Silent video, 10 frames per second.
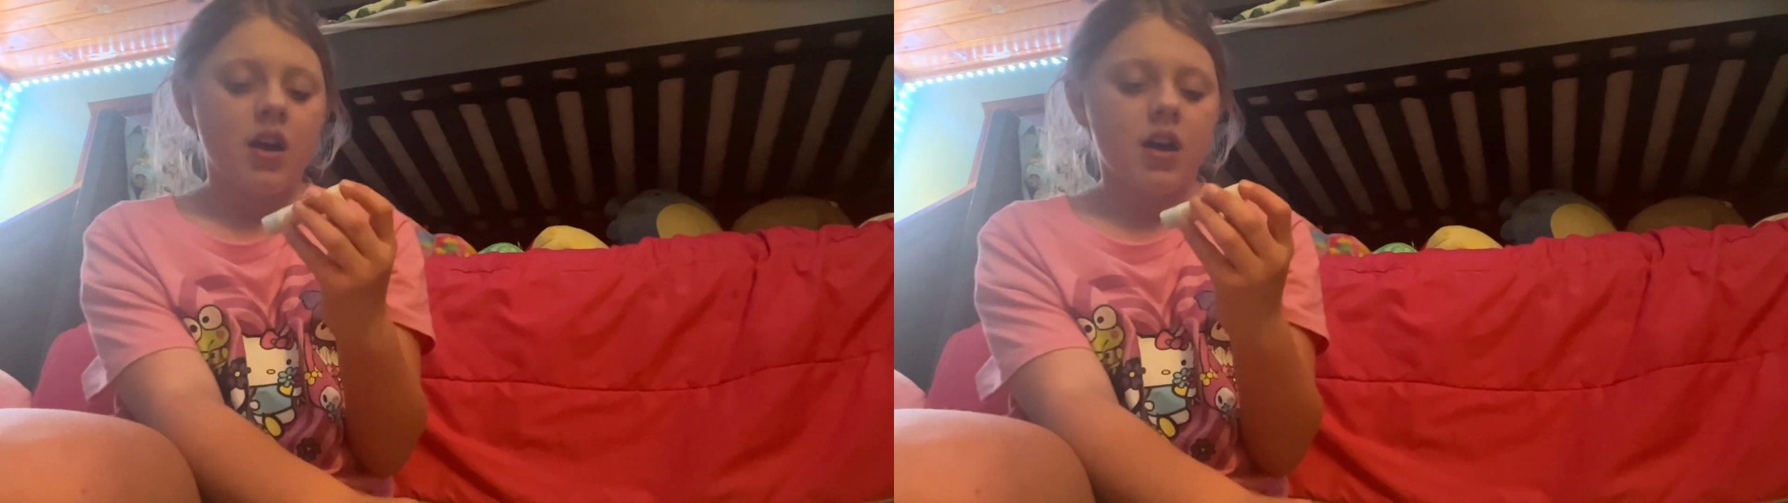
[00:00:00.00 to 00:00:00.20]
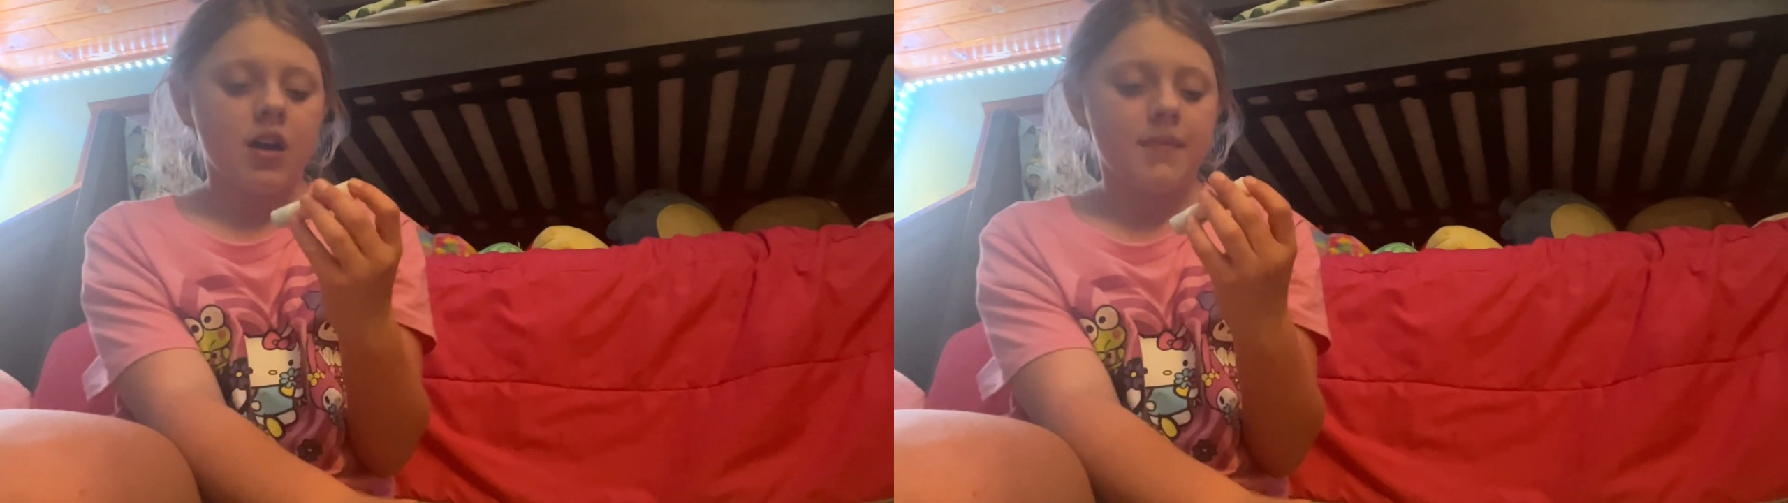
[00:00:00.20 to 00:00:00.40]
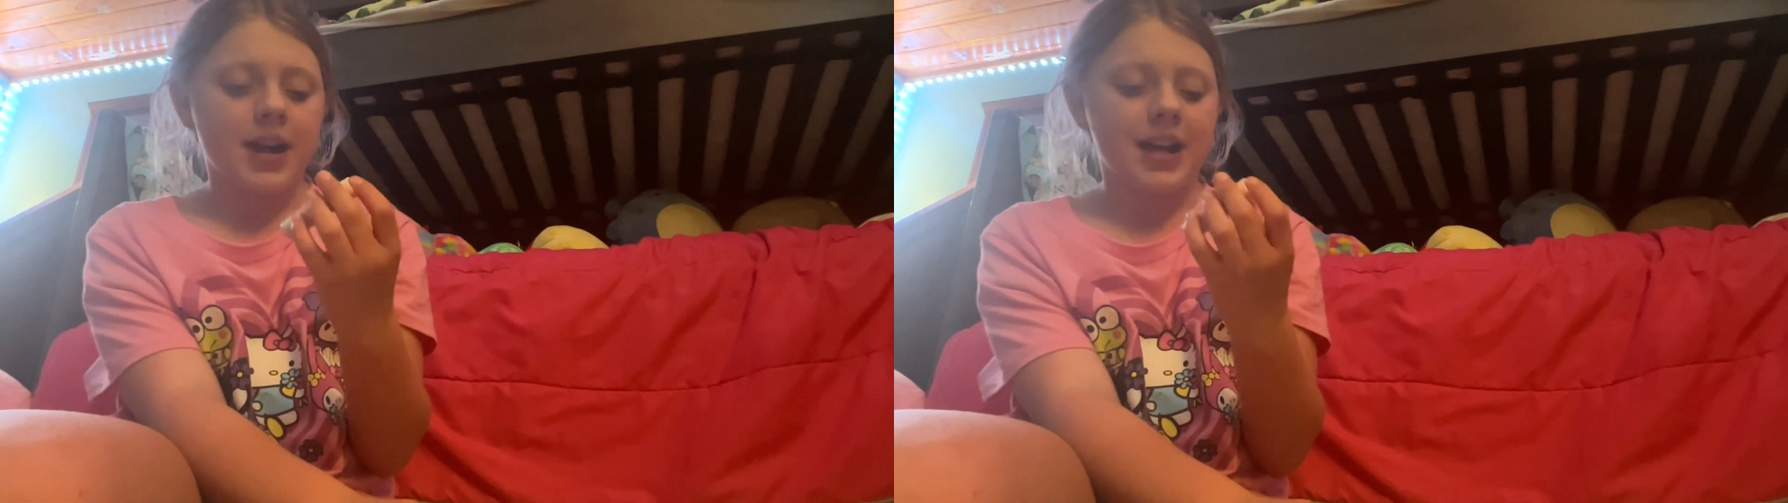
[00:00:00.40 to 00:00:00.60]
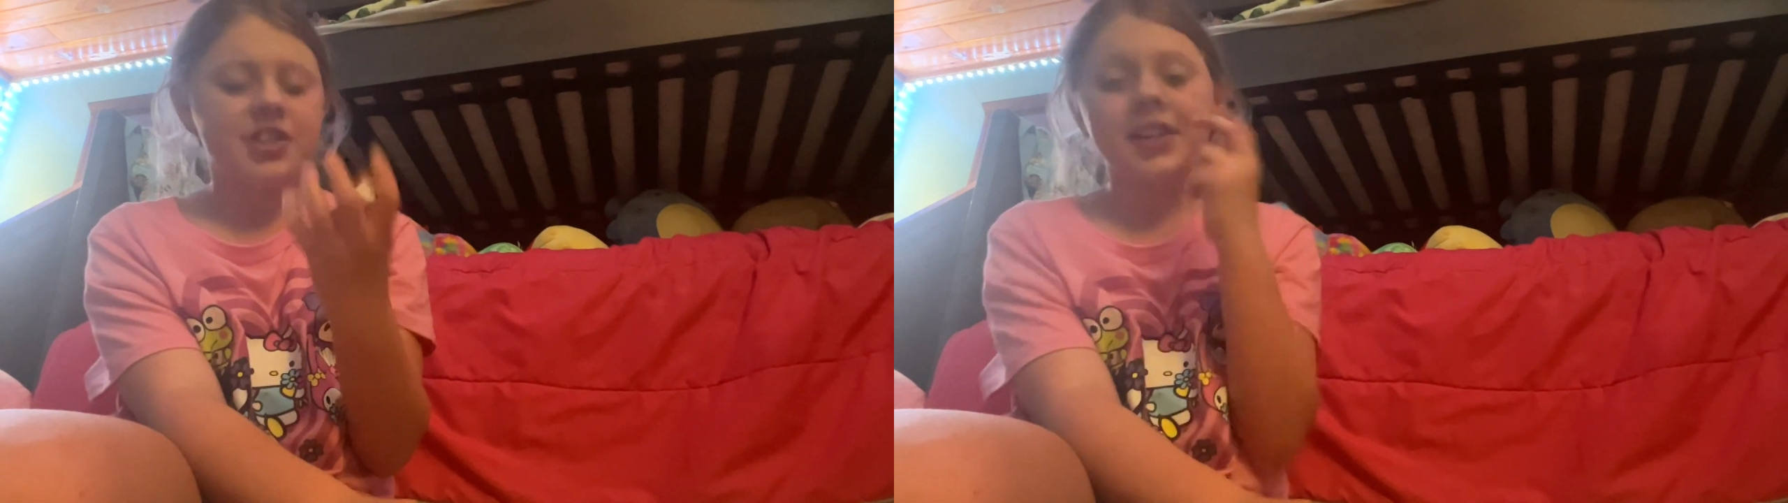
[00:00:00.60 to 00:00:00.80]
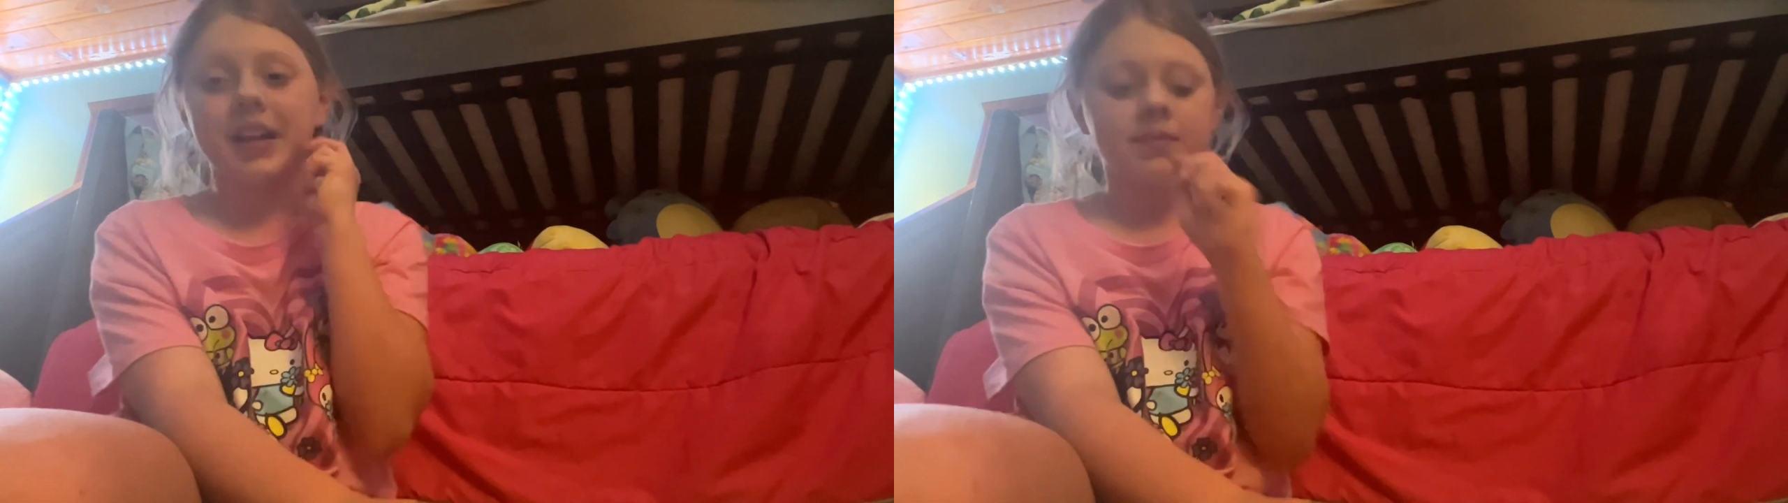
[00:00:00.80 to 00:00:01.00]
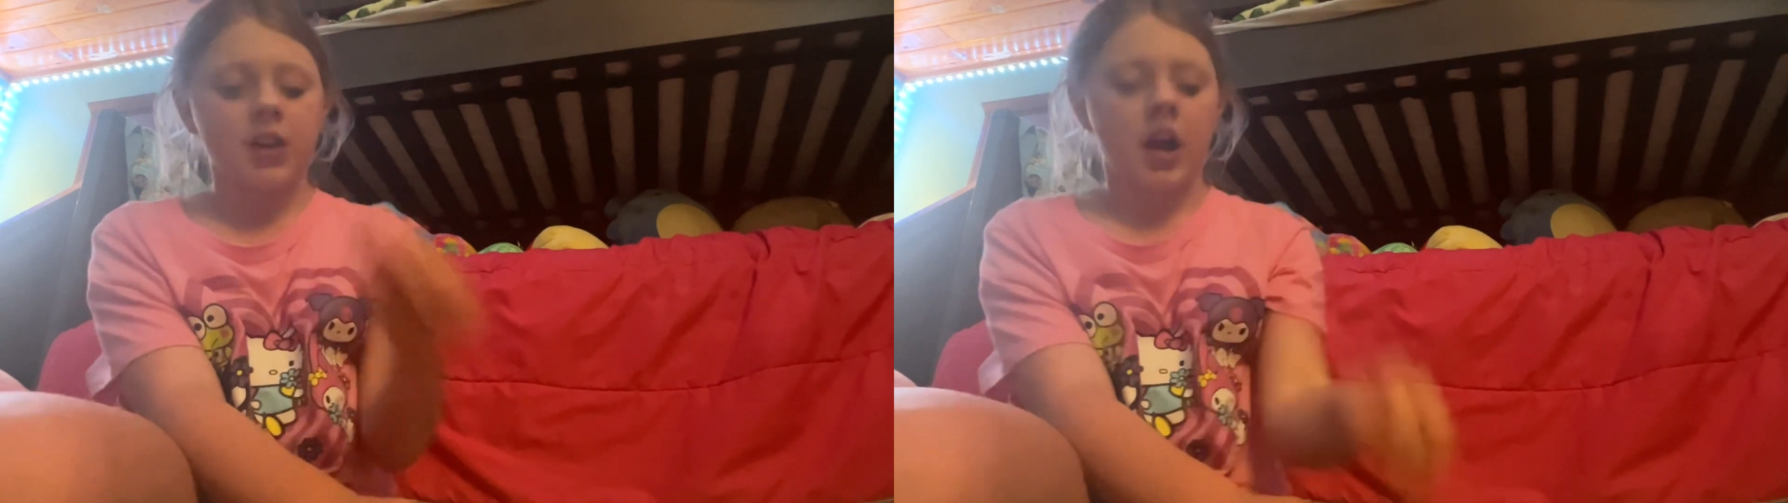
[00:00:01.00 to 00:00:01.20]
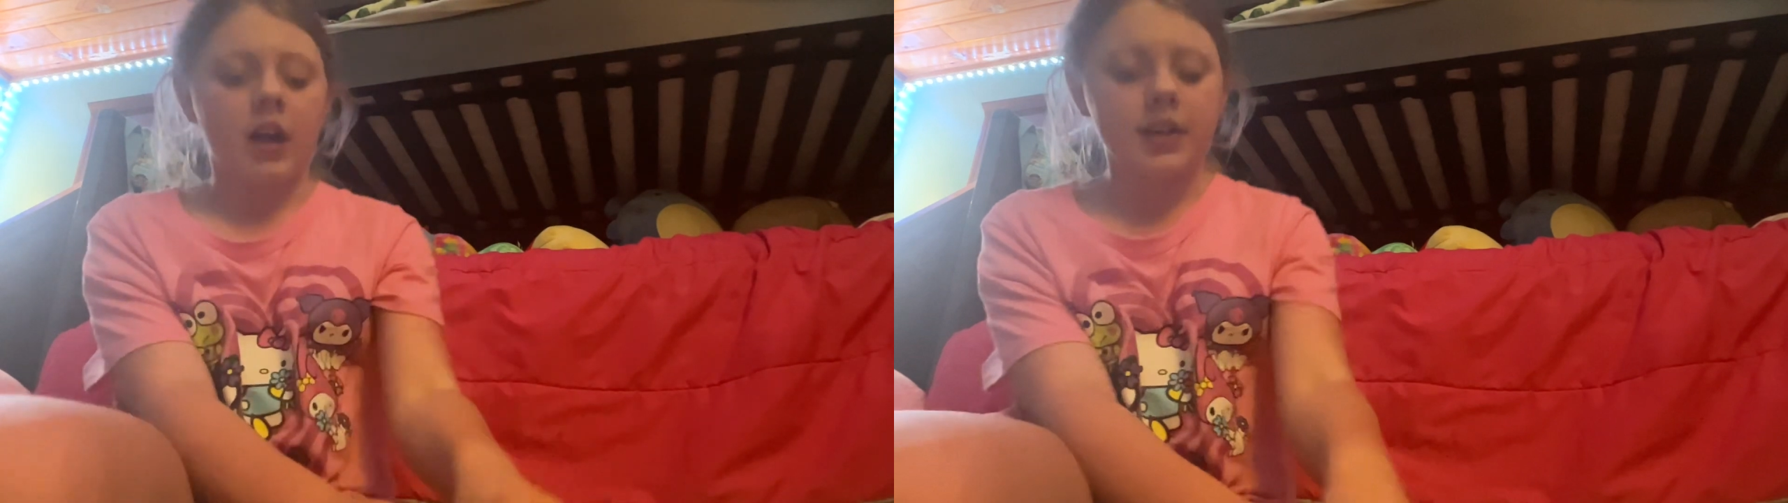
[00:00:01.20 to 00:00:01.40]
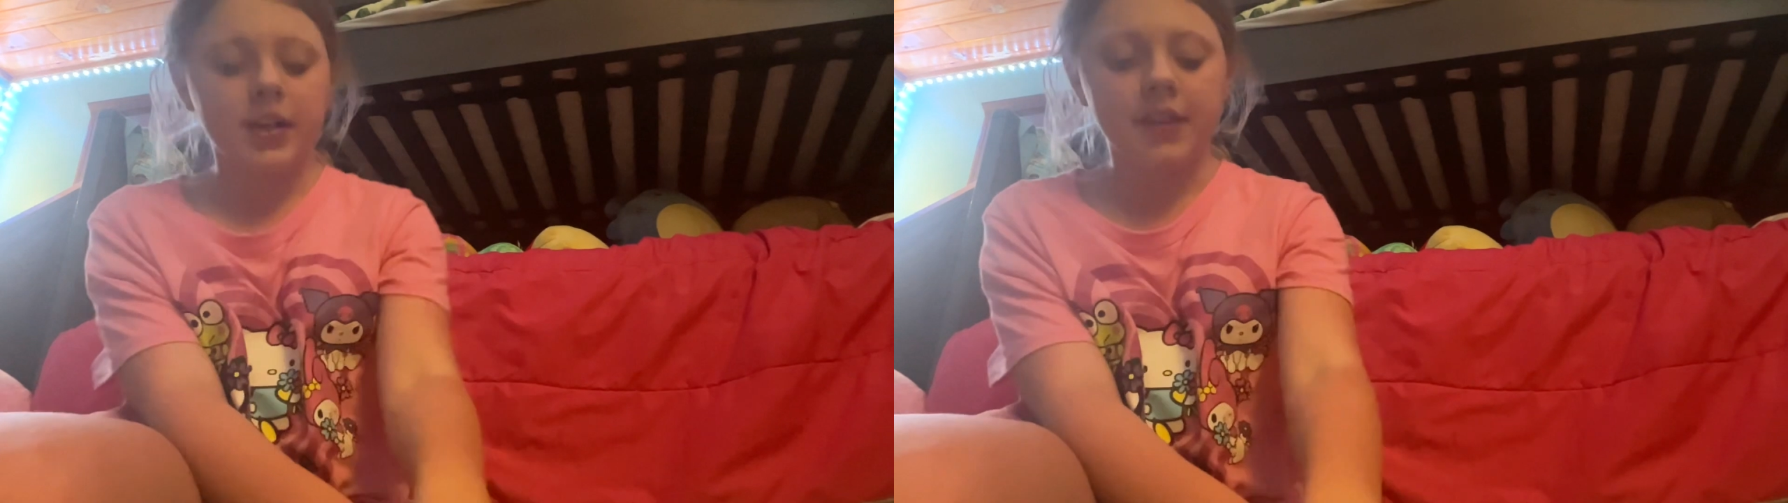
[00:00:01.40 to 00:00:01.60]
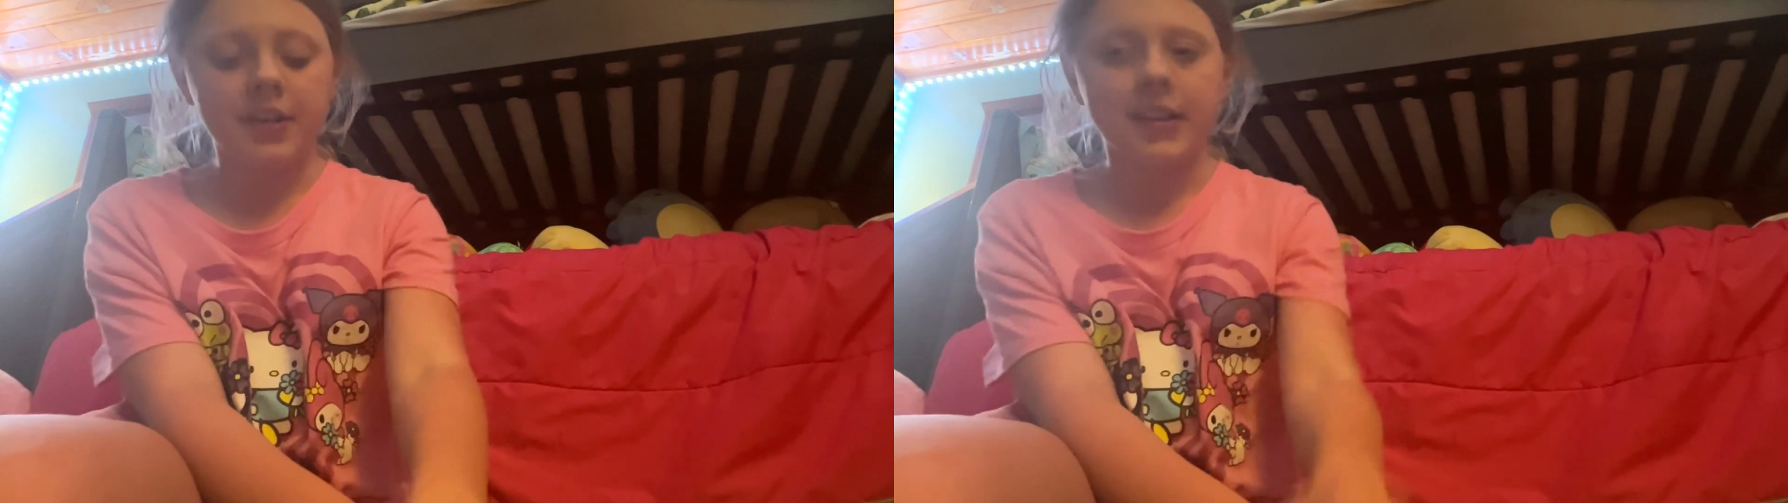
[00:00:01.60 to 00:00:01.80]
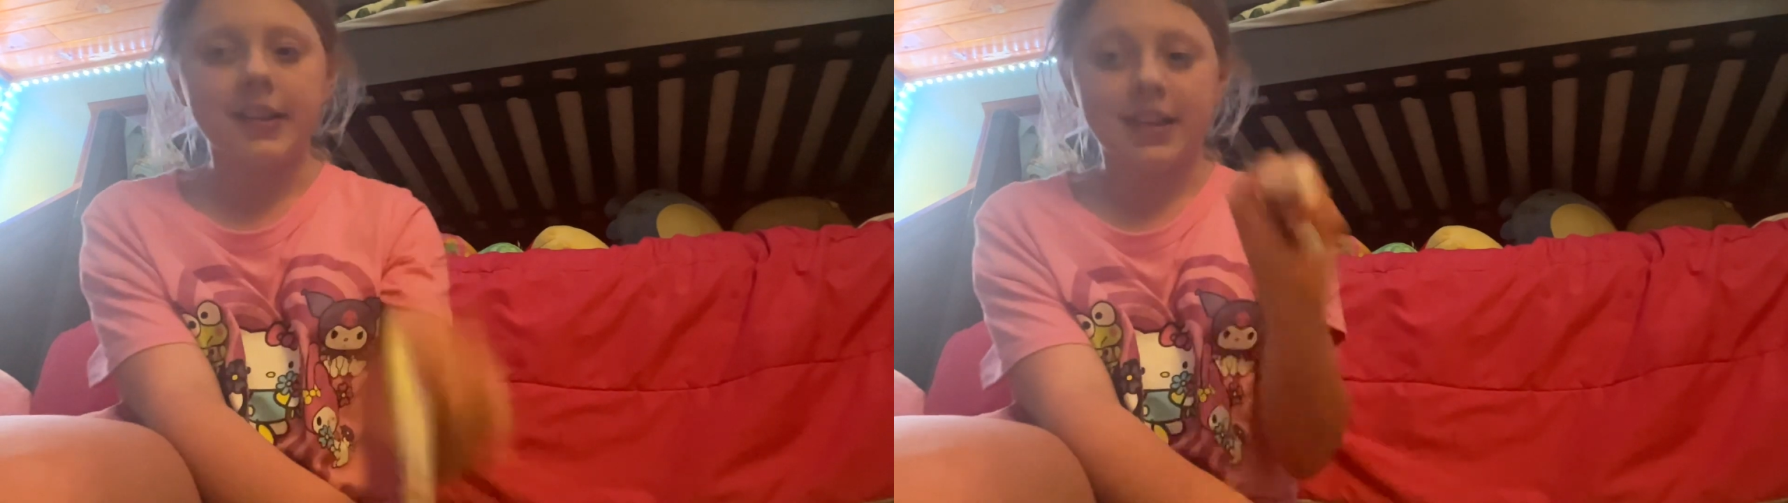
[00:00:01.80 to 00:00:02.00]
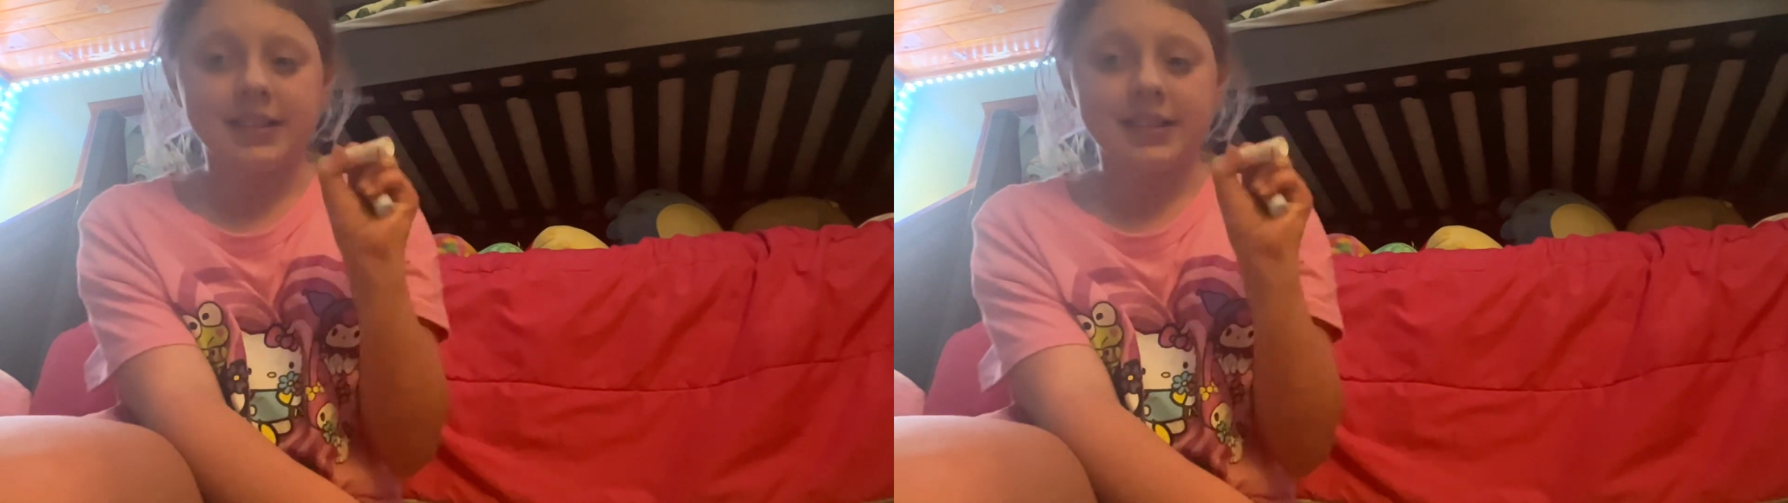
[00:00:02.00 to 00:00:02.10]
Um, actually, I'm not going to give it a 10 out